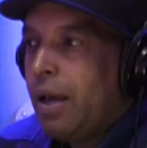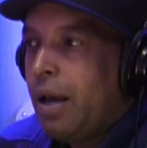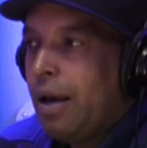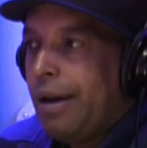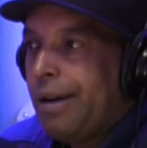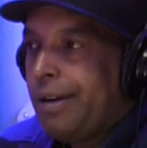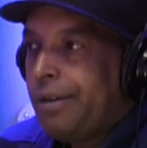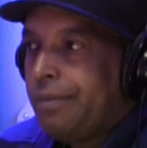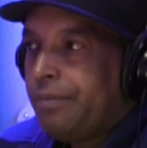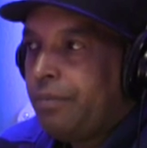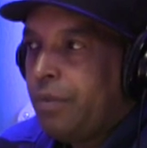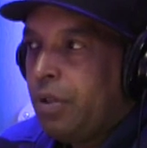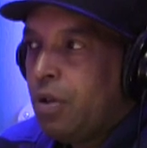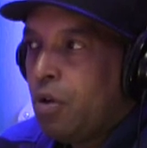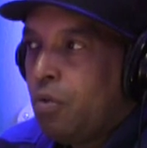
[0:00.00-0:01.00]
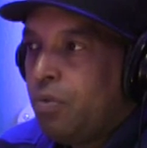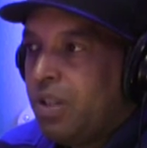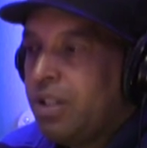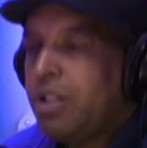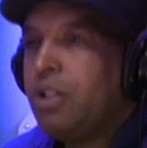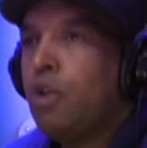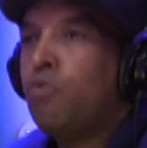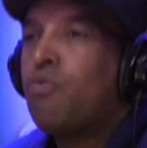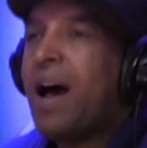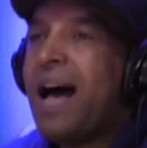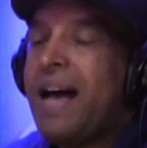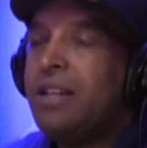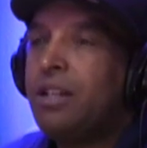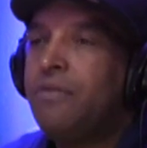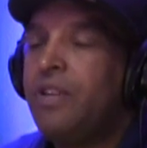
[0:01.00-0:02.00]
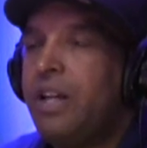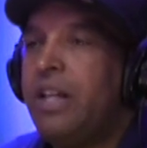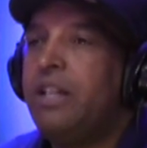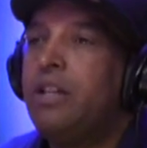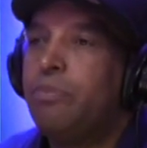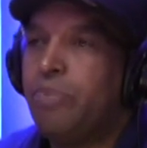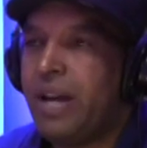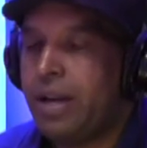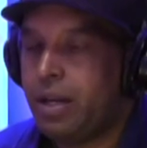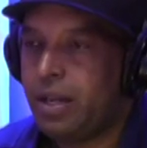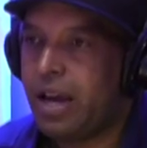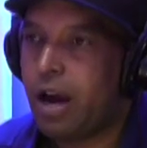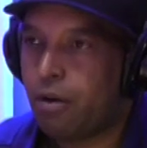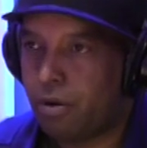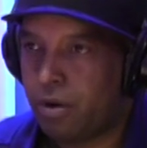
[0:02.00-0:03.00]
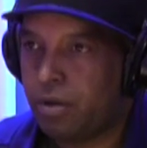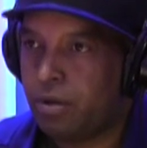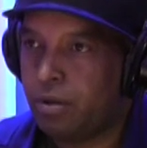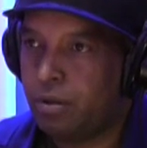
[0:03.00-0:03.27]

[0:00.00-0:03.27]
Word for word: Mm-hmm. Um, you know, this is the rise of the independent era